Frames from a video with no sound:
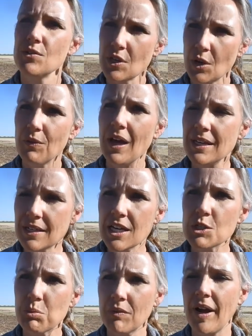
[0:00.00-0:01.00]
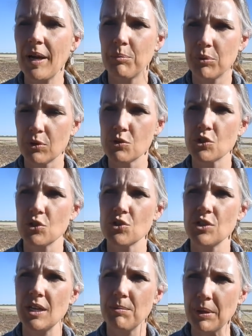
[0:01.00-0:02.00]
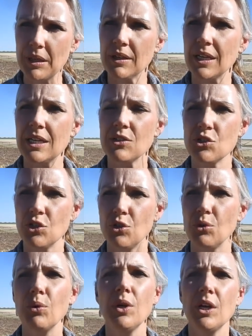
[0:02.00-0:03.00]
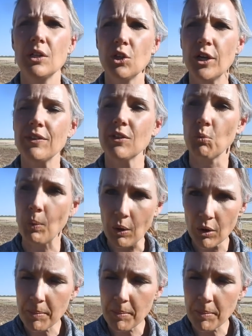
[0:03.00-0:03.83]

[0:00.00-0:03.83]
So that does provide producers the ability to look at their well